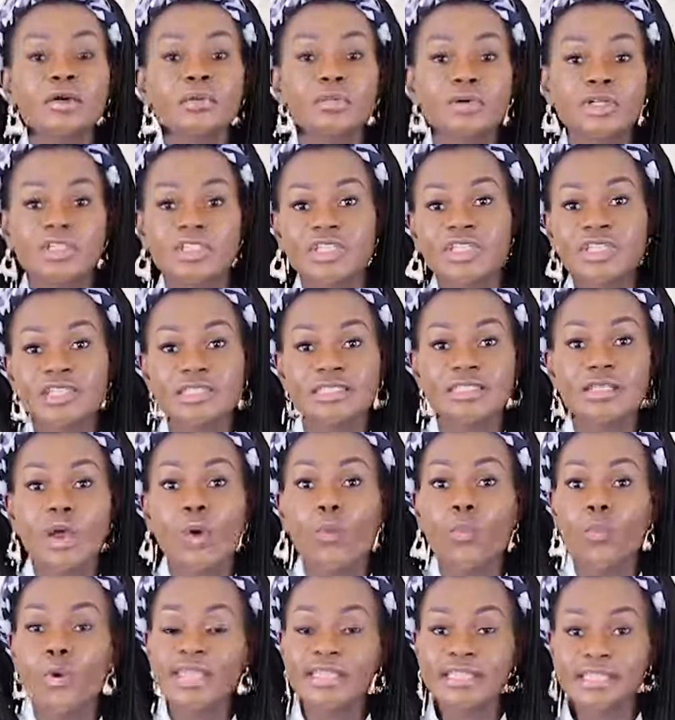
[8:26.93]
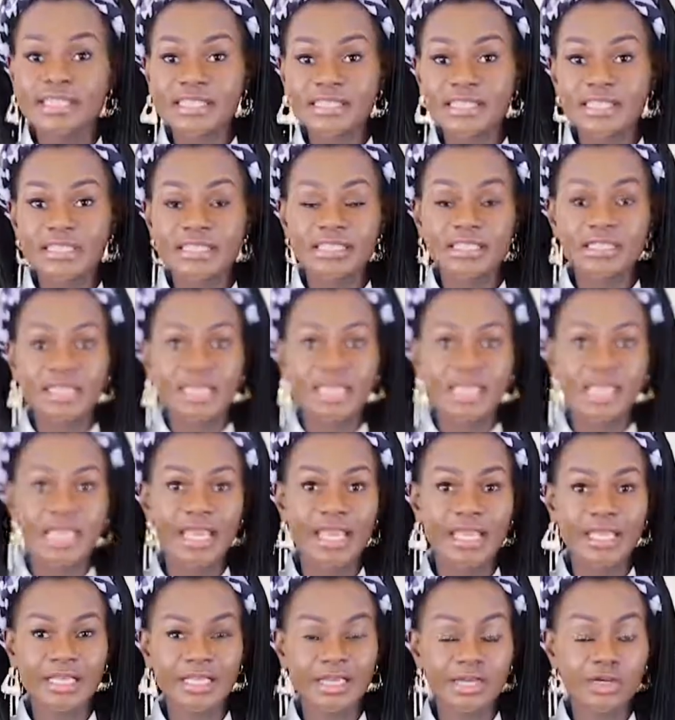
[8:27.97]
which is Windsor
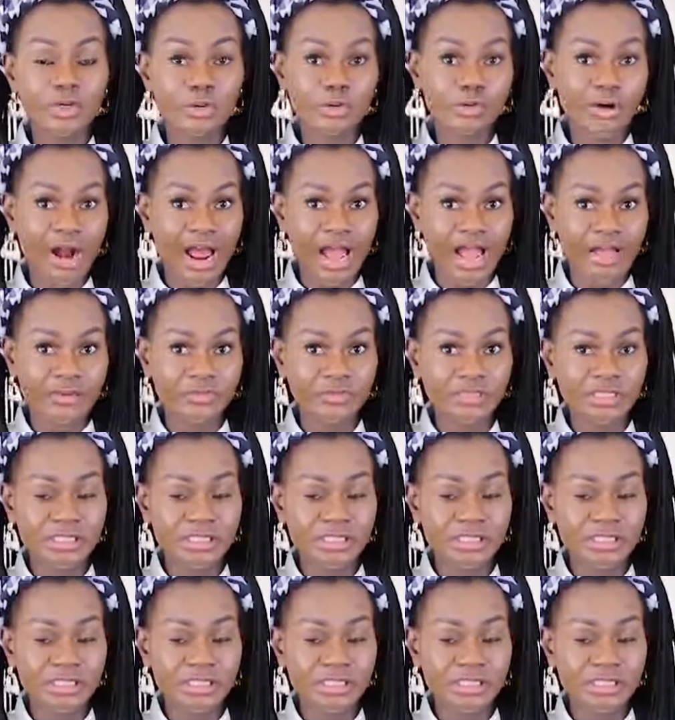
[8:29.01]
Cake Craft.